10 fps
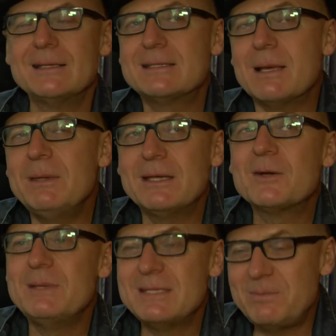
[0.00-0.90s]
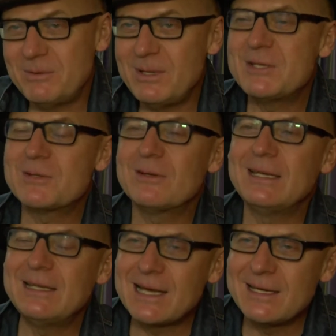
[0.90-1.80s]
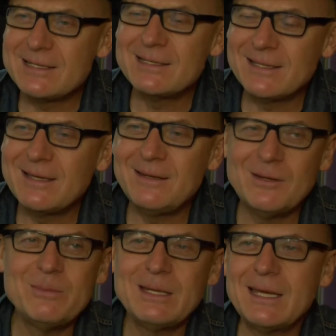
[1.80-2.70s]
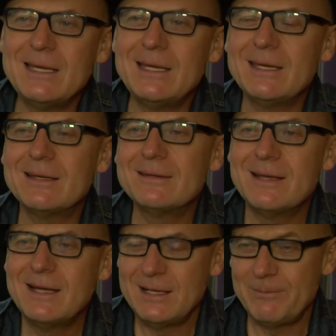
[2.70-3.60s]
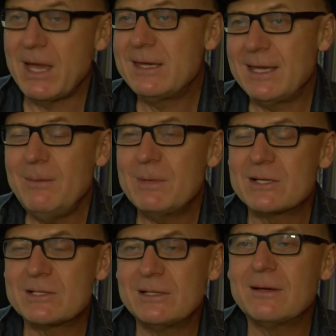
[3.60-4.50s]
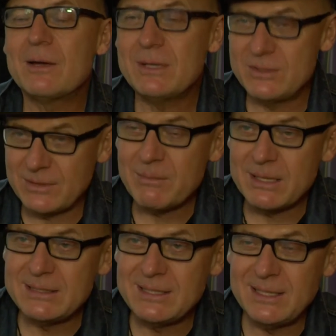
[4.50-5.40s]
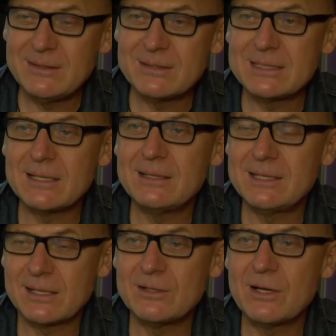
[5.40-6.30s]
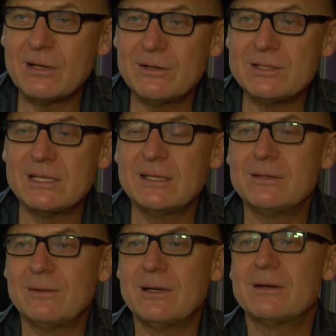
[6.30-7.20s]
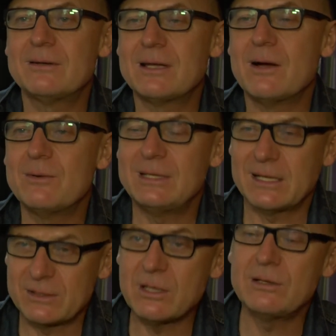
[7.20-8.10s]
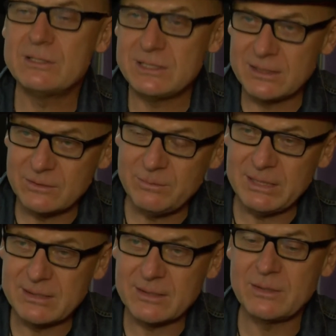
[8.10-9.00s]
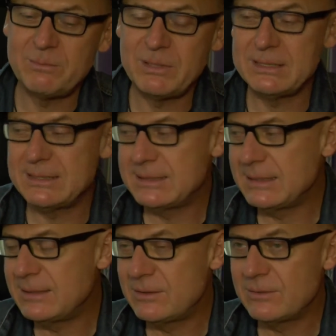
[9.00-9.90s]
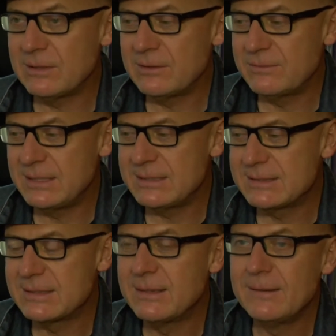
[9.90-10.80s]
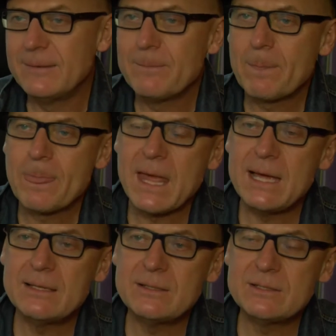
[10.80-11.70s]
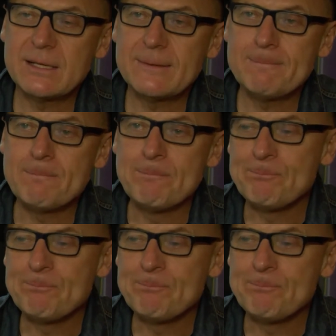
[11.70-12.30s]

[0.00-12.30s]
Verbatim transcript: something that could be spiritual, enlightening, illuminating. And I came actually, I went to MIT to study technology, to learn how technology could be incorporated into all of this. Mm -hmm. And um,